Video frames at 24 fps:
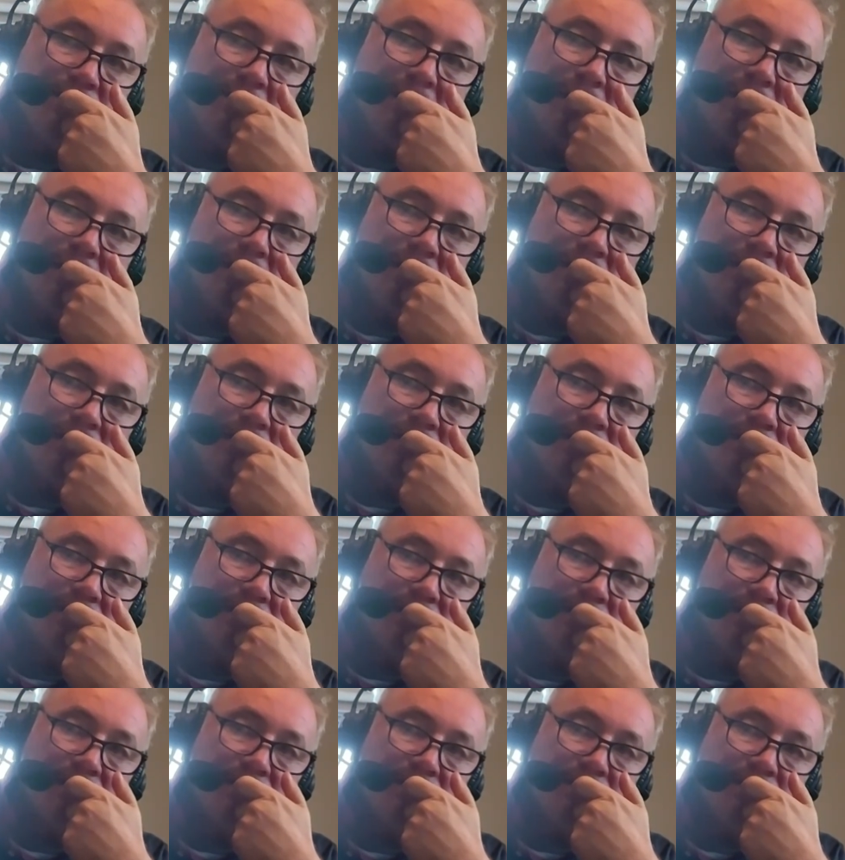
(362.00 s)

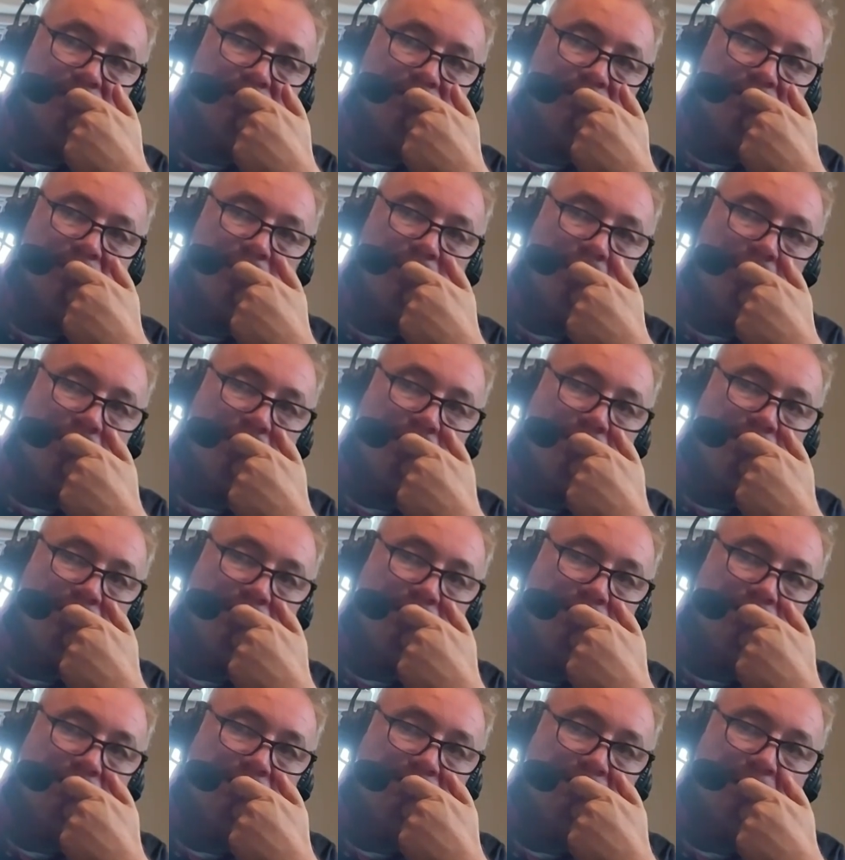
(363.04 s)

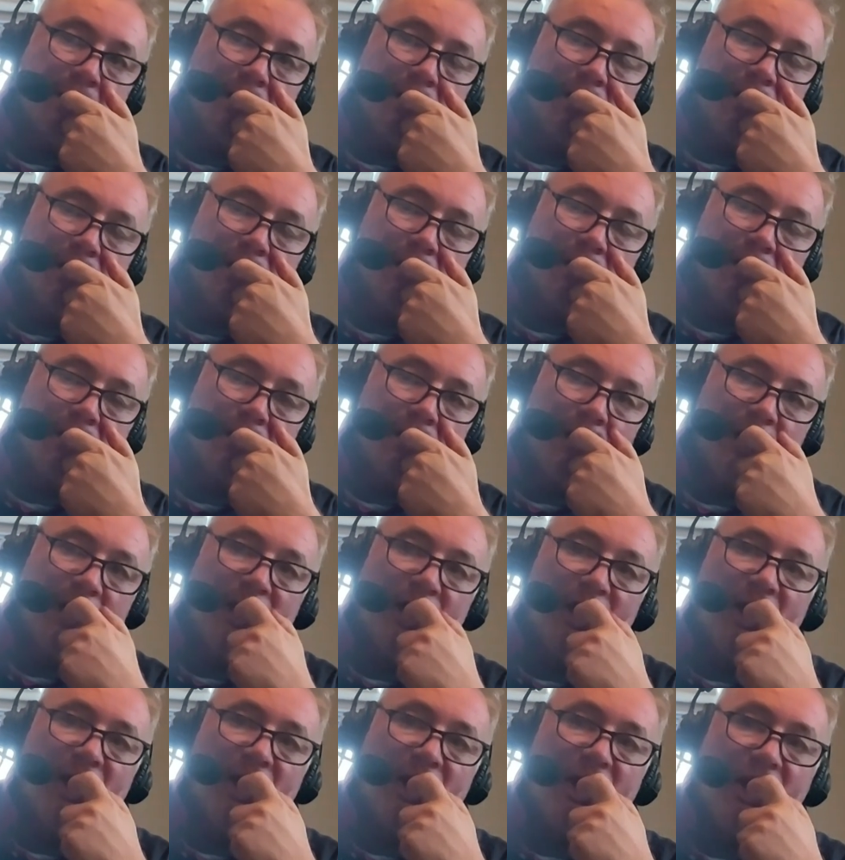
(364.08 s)

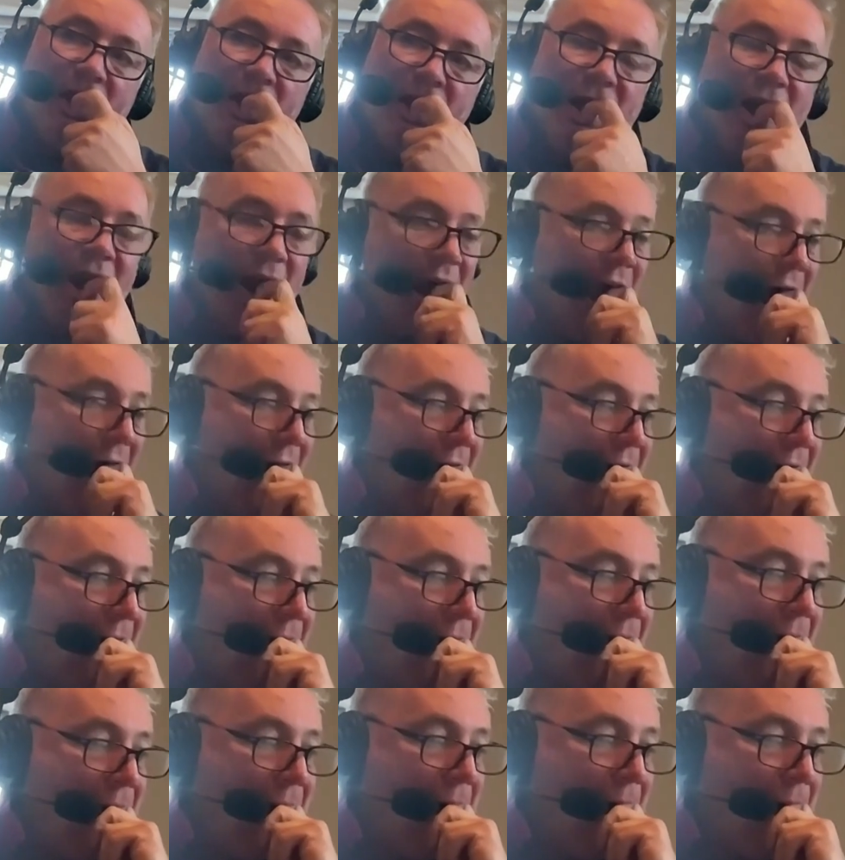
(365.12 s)

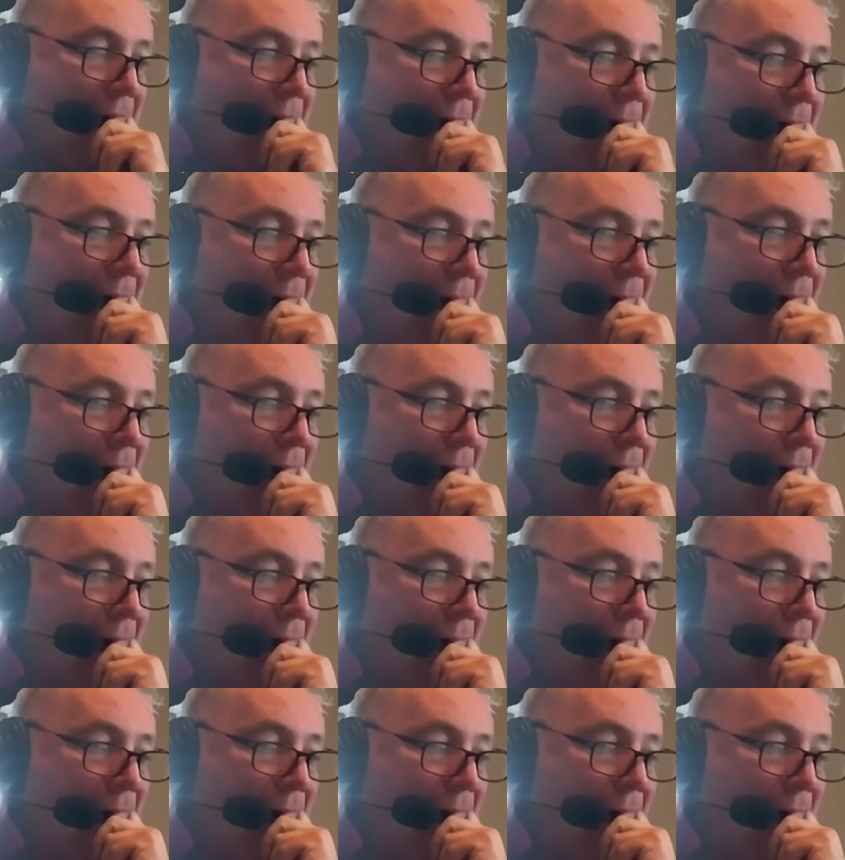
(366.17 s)
(silent)